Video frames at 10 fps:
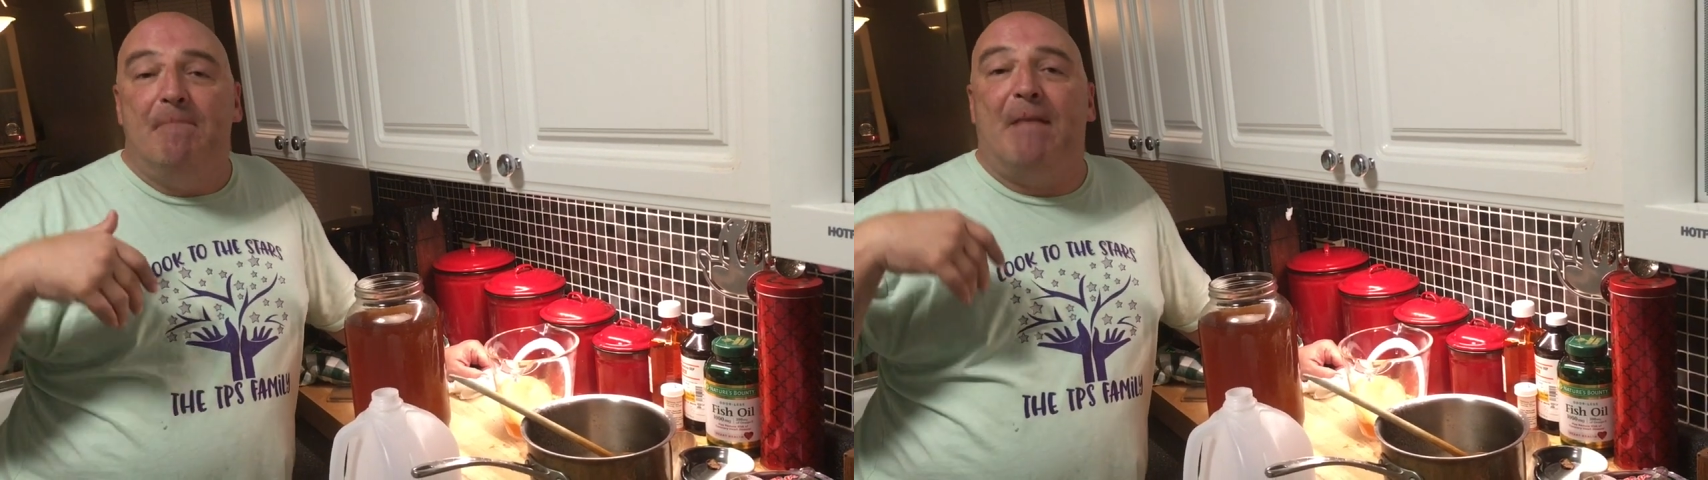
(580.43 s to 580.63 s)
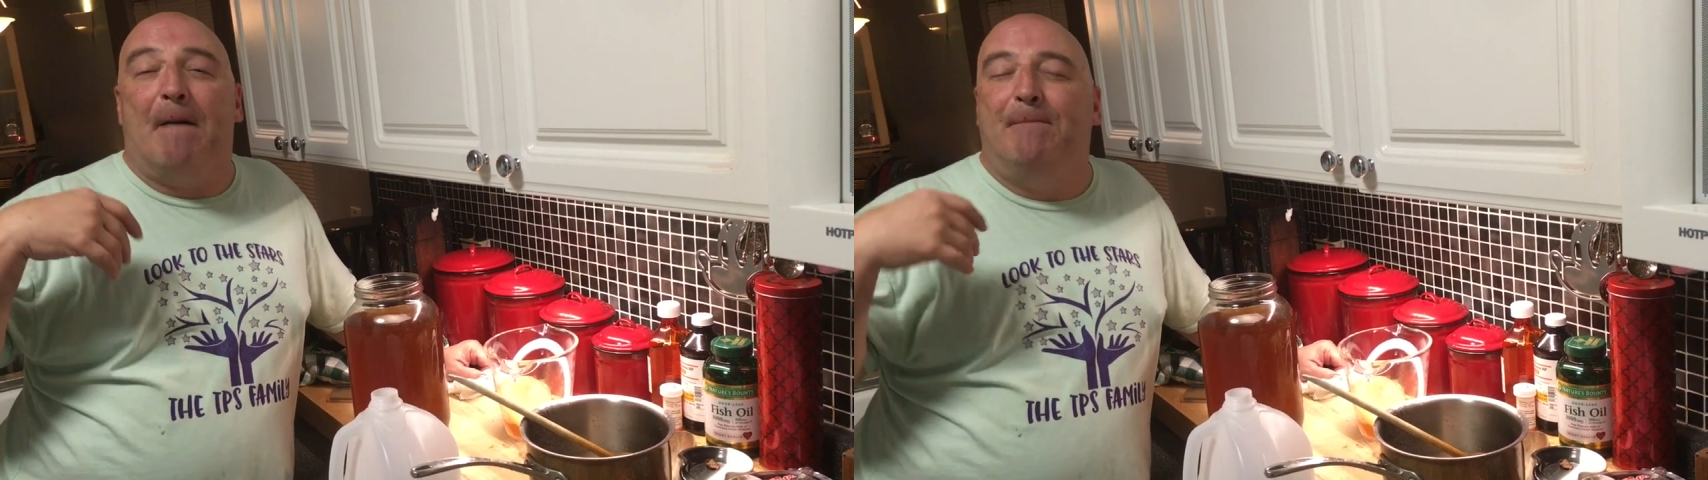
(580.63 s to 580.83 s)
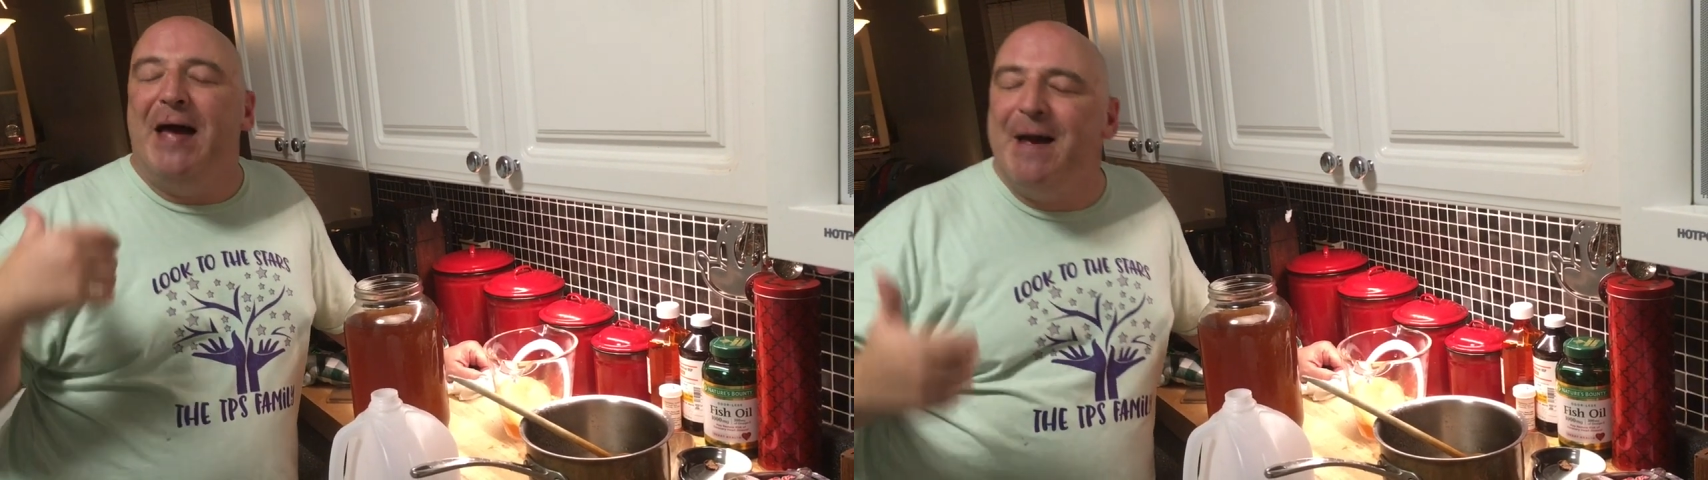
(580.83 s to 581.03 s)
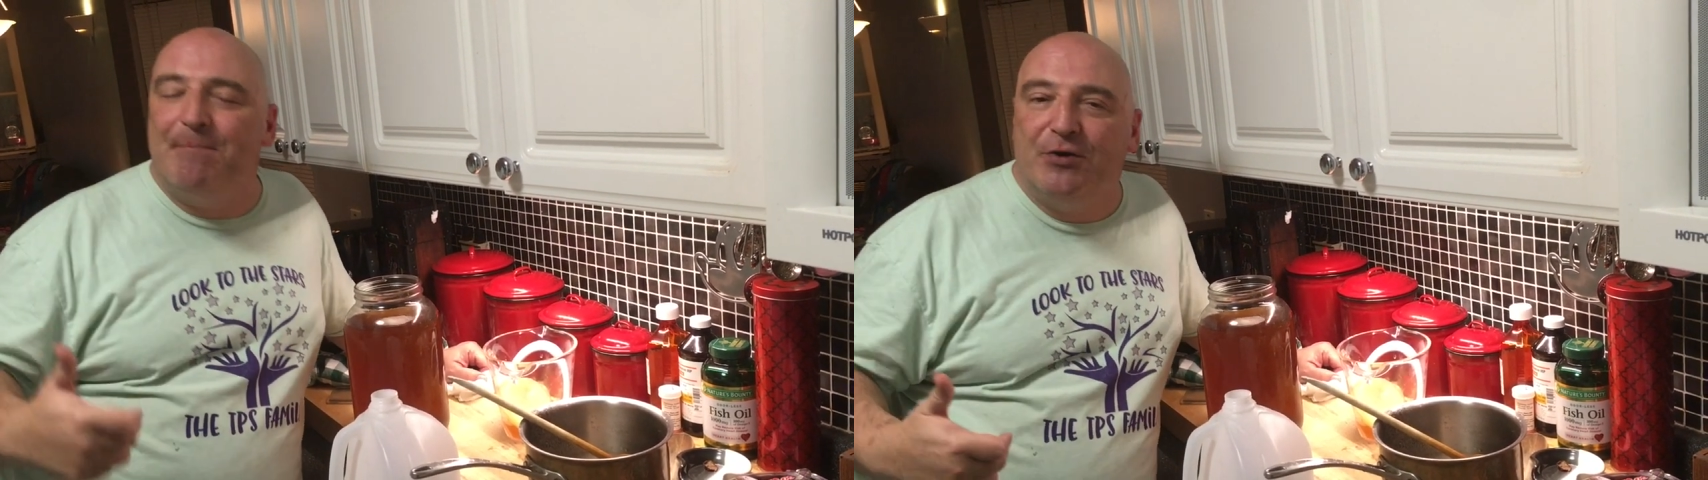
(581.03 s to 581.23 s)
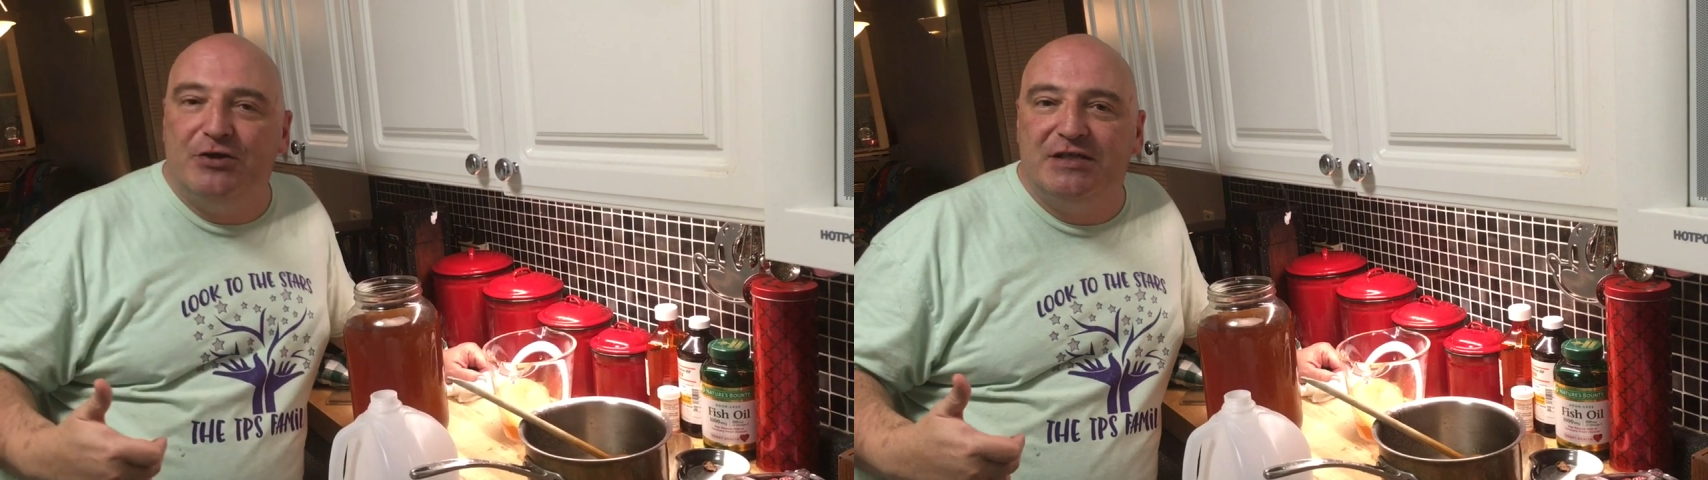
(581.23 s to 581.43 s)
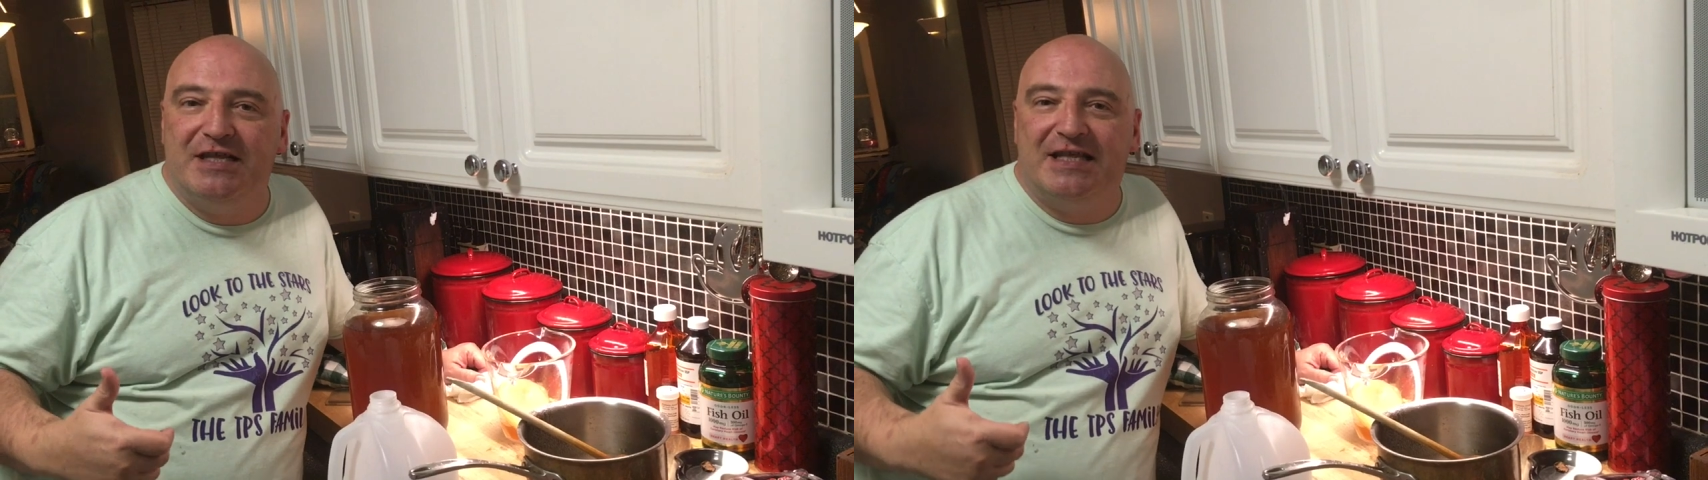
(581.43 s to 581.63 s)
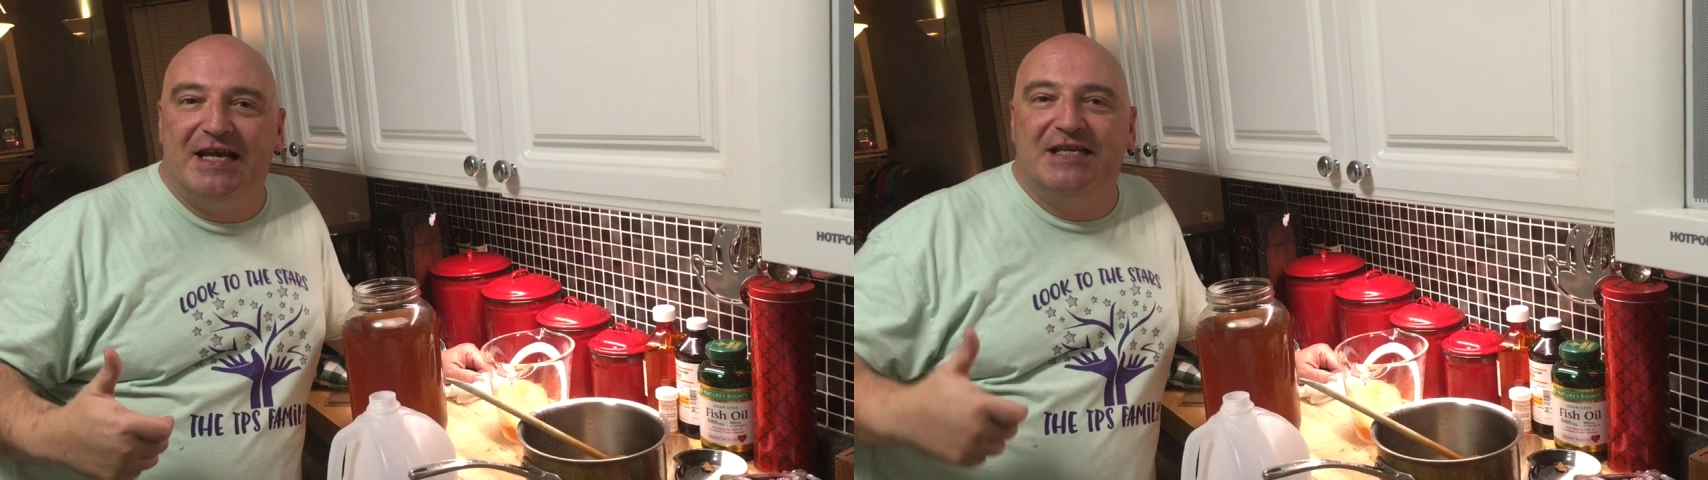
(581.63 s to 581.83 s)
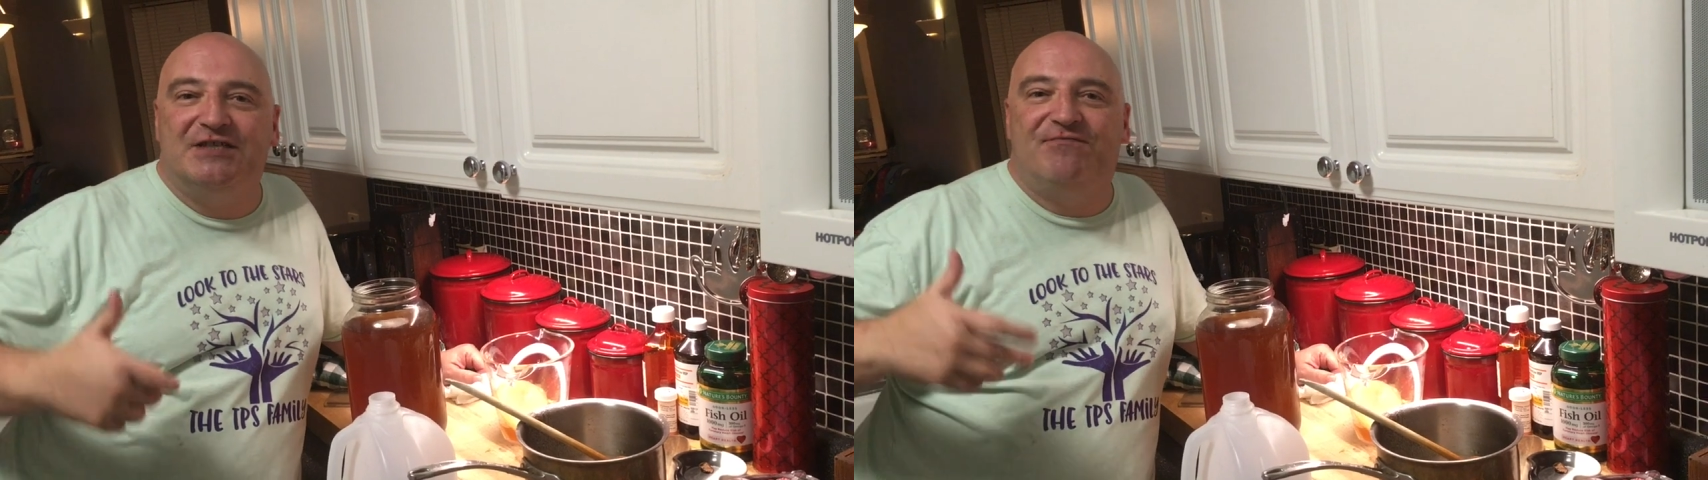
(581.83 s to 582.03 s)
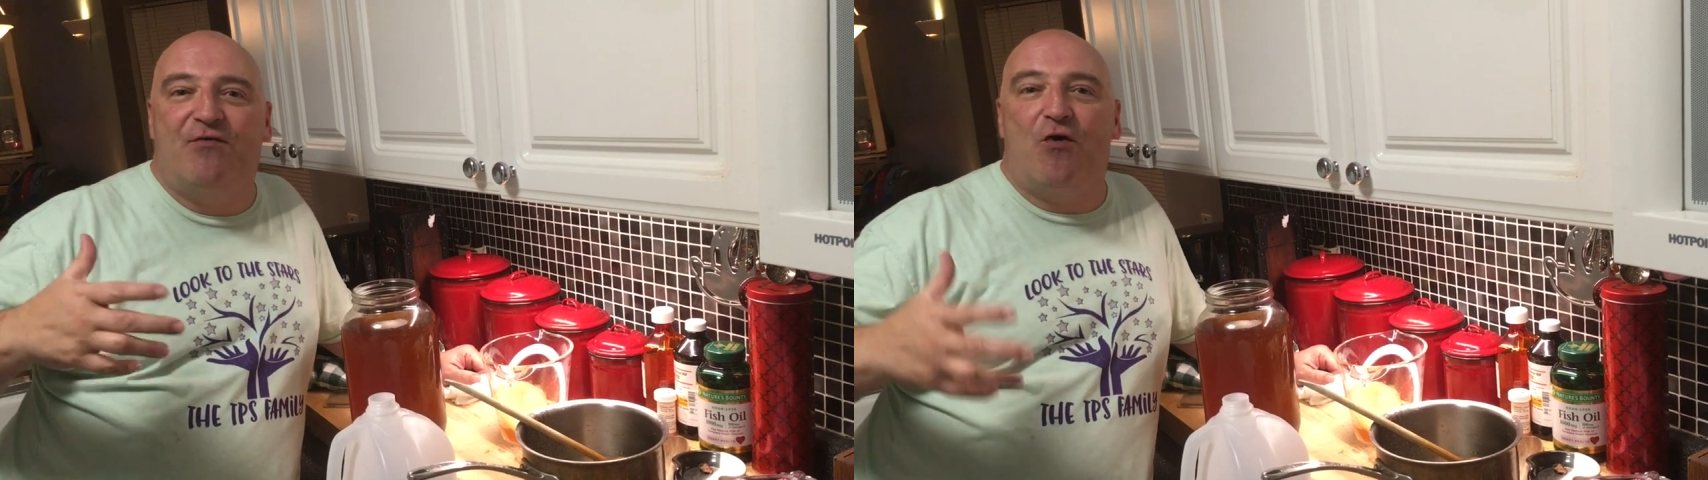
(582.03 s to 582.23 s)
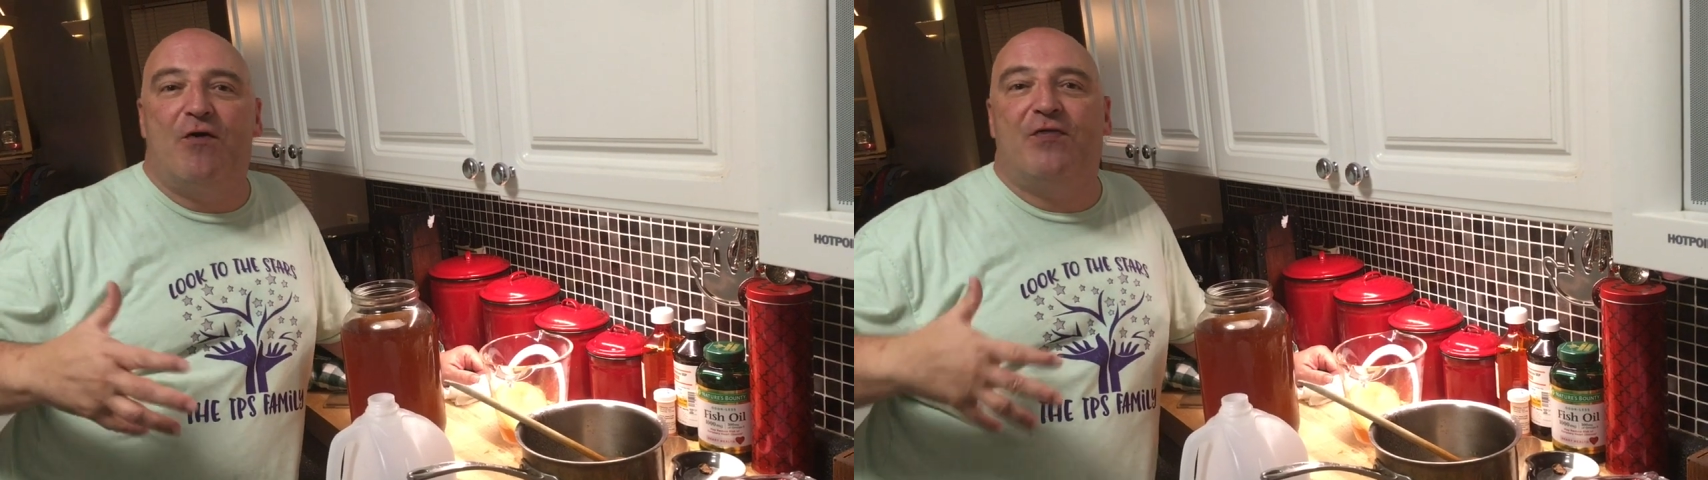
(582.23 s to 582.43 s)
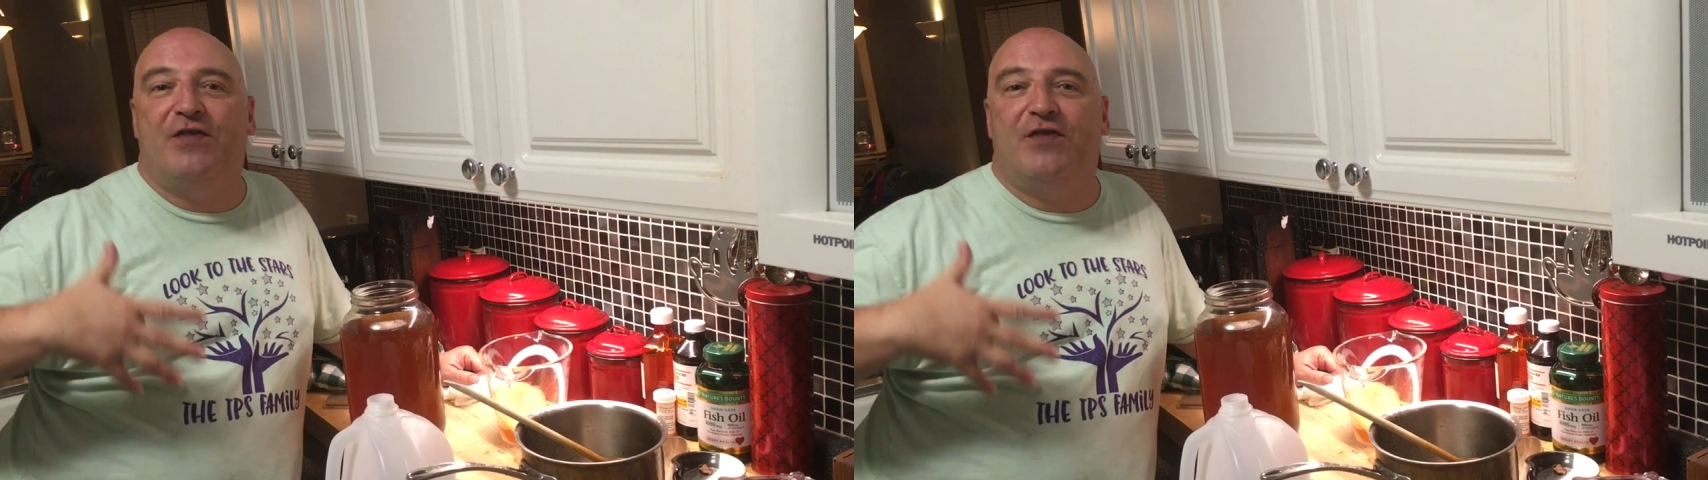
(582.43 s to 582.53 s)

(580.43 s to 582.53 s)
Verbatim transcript: my peppers and things for